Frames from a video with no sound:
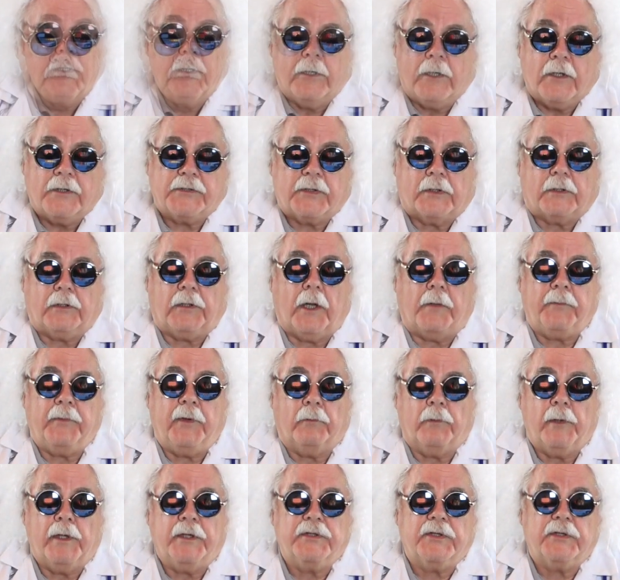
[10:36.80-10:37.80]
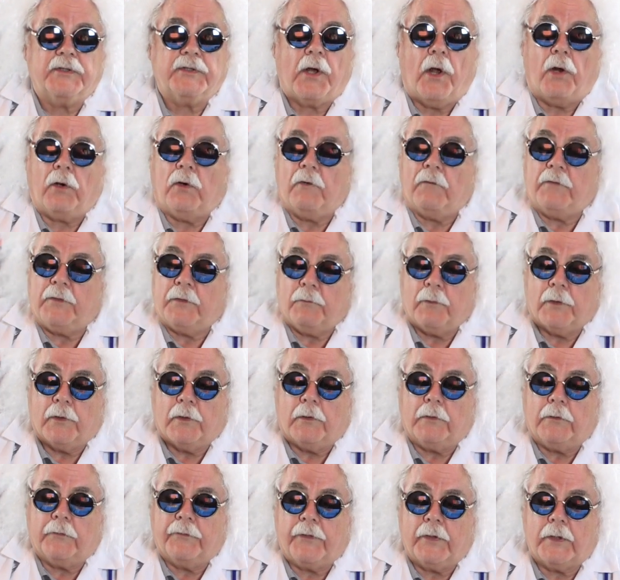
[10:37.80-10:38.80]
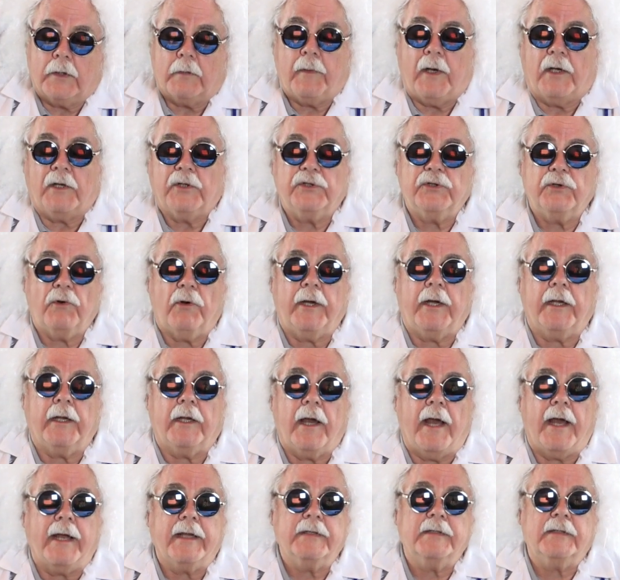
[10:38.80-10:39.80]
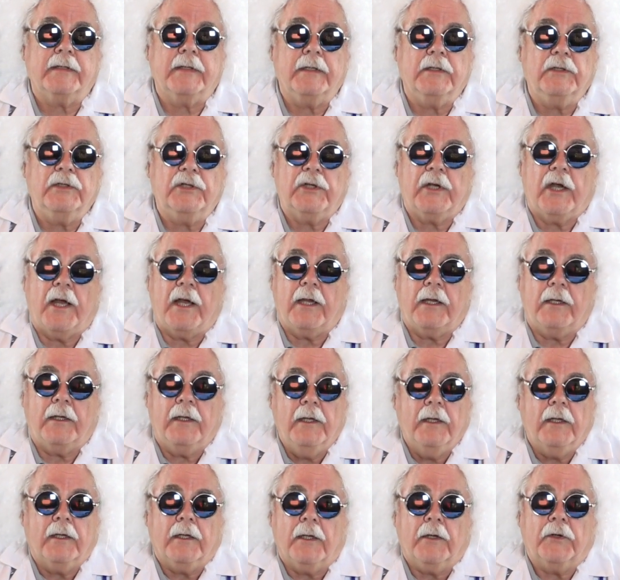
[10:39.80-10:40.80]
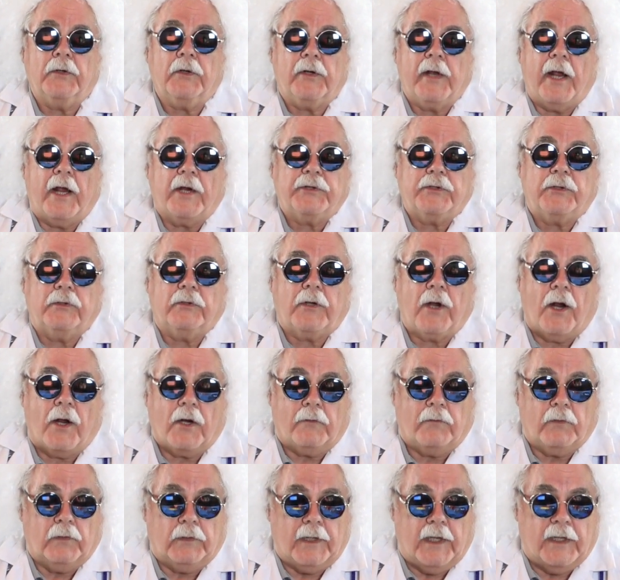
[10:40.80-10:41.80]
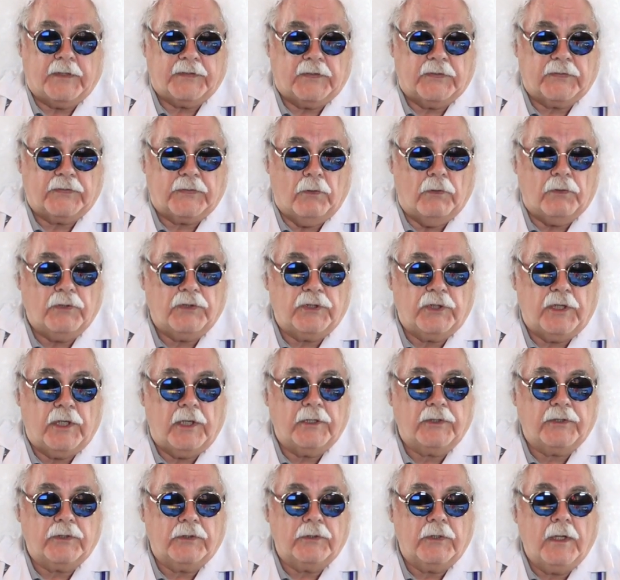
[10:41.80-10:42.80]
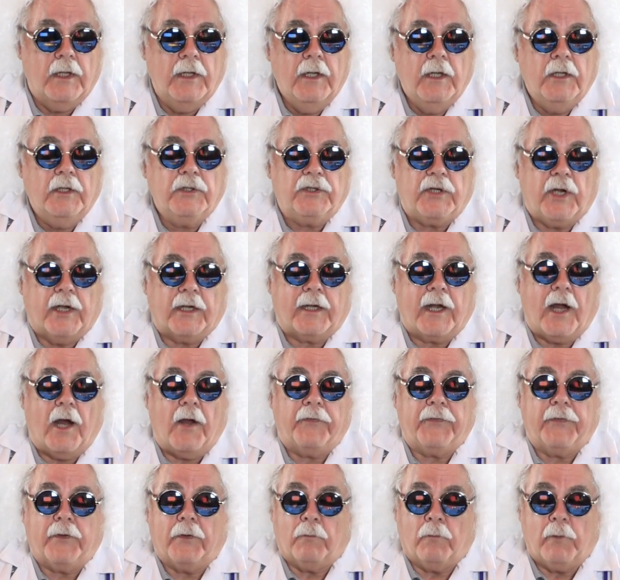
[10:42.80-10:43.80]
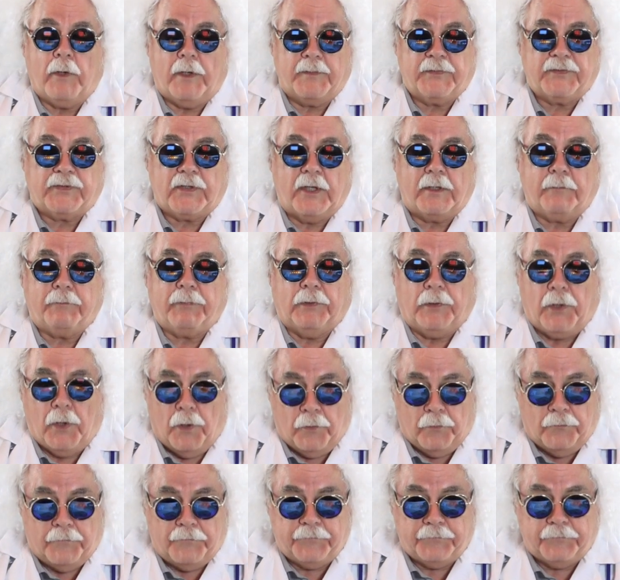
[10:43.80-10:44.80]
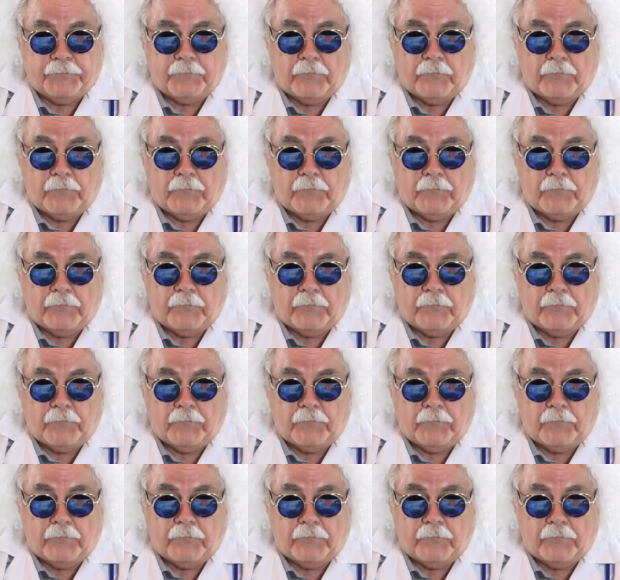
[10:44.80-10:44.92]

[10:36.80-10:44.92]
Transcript: Here's a club that reaches all over the world. Think about joining ICGA, International Carnival Glass Association. Check out their website below.